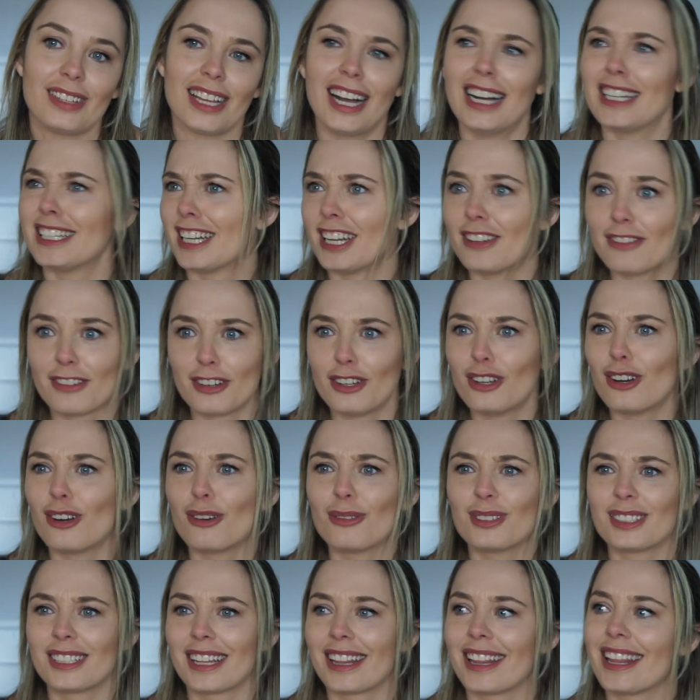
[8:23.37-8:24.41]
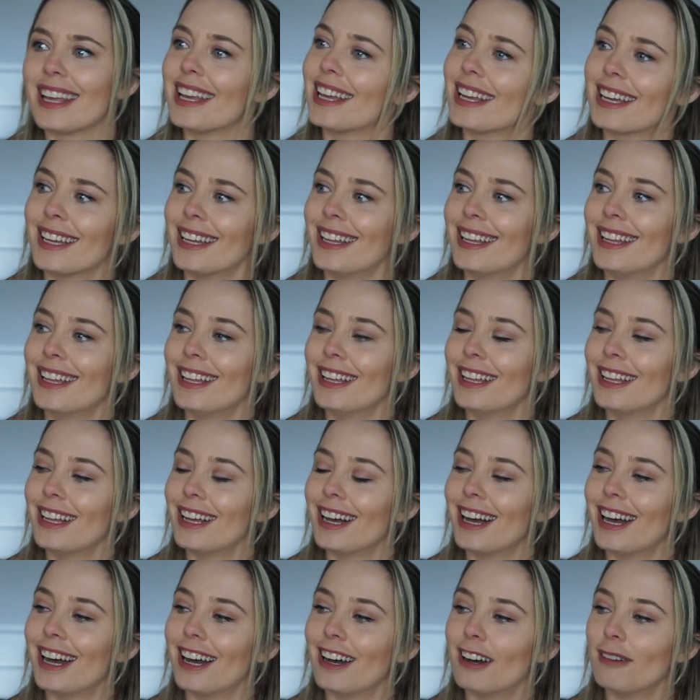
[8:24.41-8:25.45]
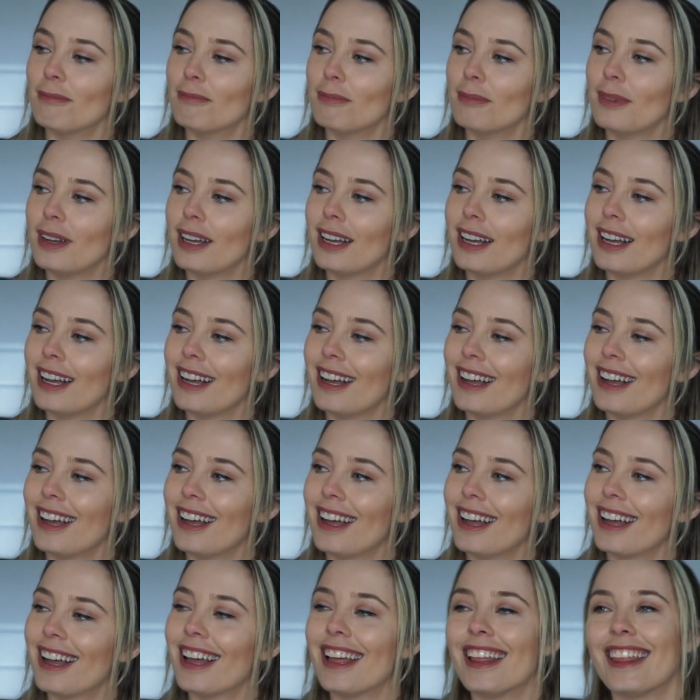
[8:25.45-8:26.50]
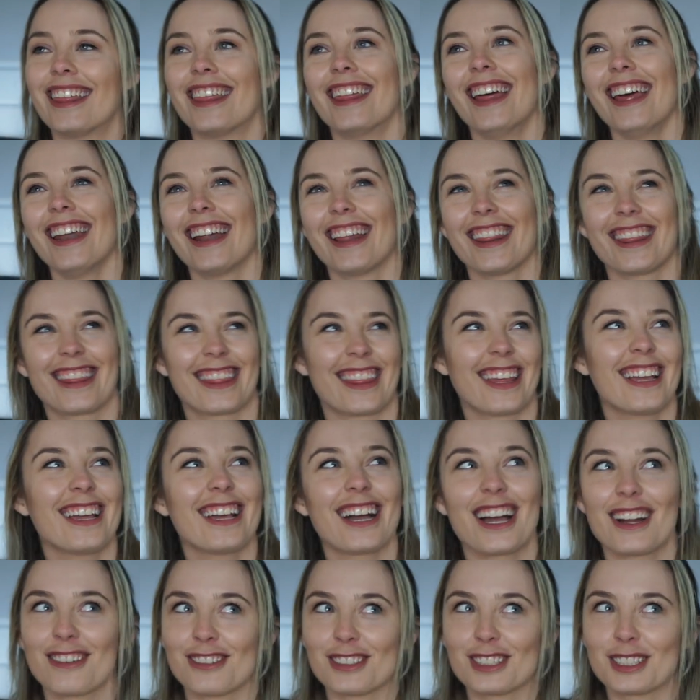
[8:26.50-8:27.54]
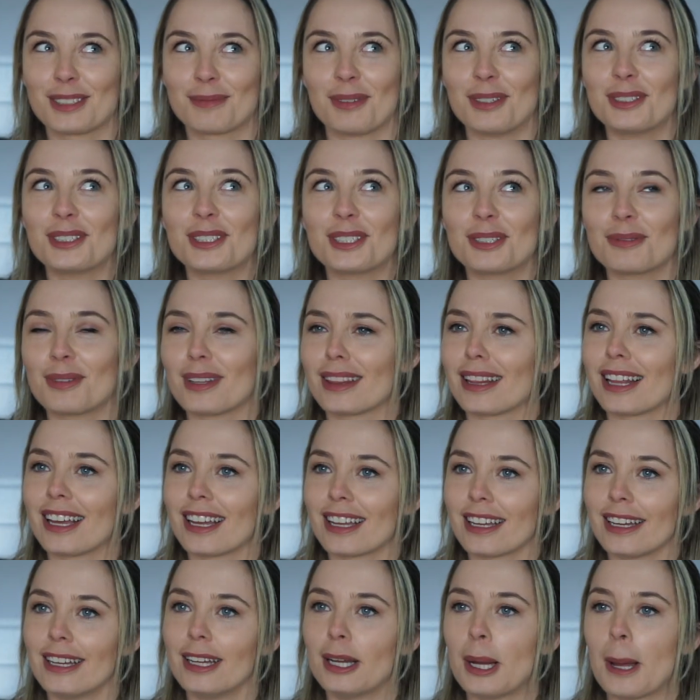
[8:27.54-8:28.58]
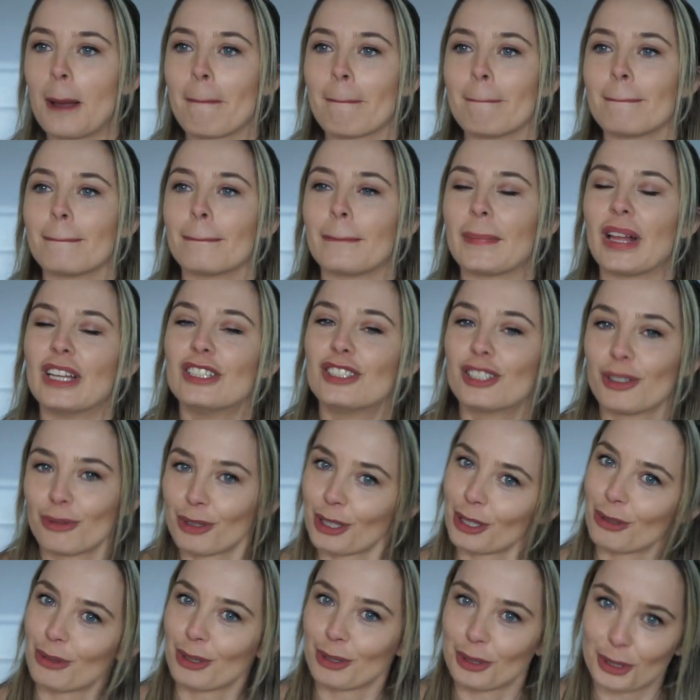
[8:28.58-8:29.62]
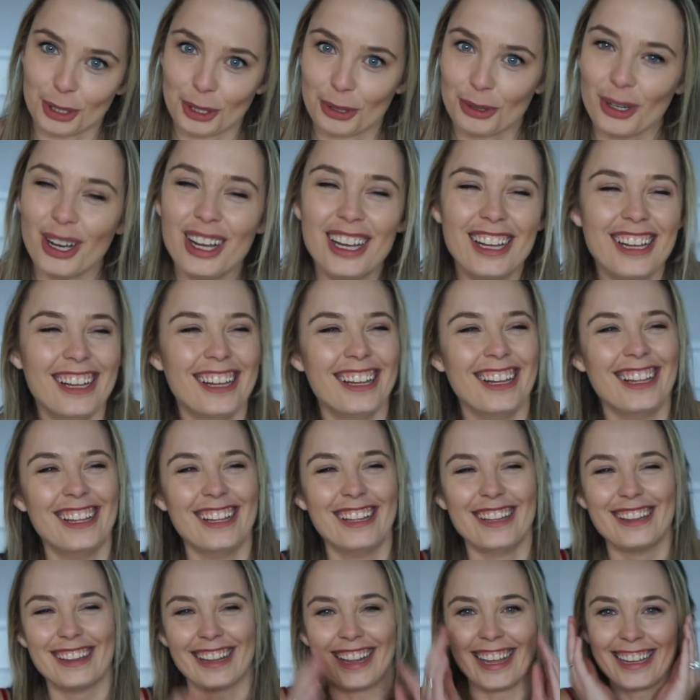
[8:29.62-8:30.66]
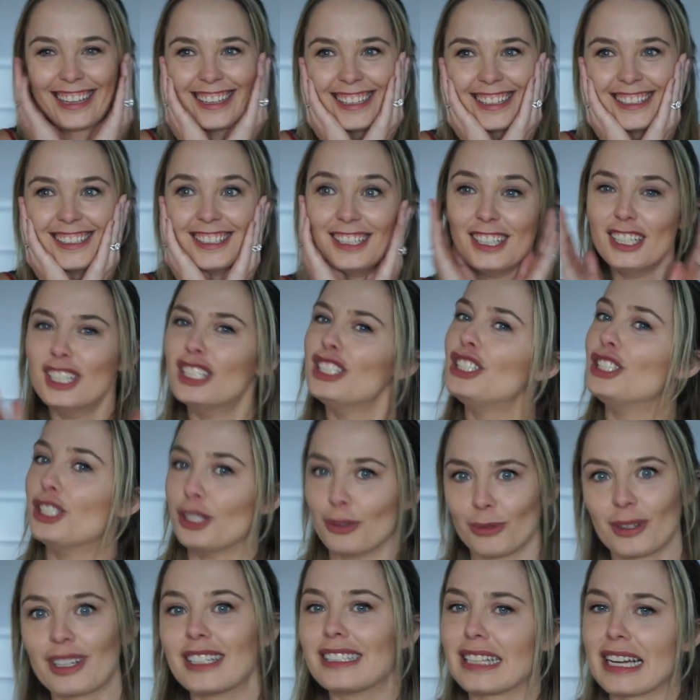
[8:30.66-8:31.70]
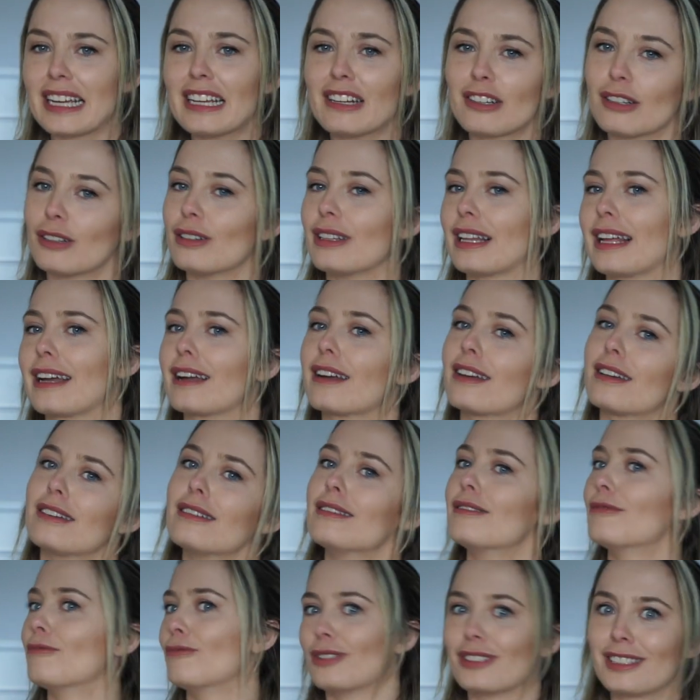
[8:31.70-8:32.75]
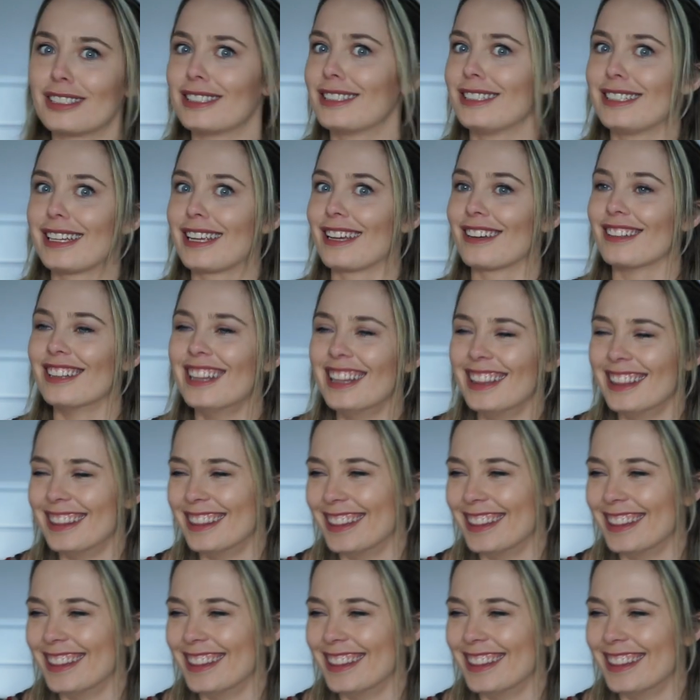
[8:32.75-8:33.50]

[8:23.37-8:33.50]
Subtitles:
I didn't even know what to think. And I think I responded with like, so what do you want to do? Like, do you want to date or like, what's the deal?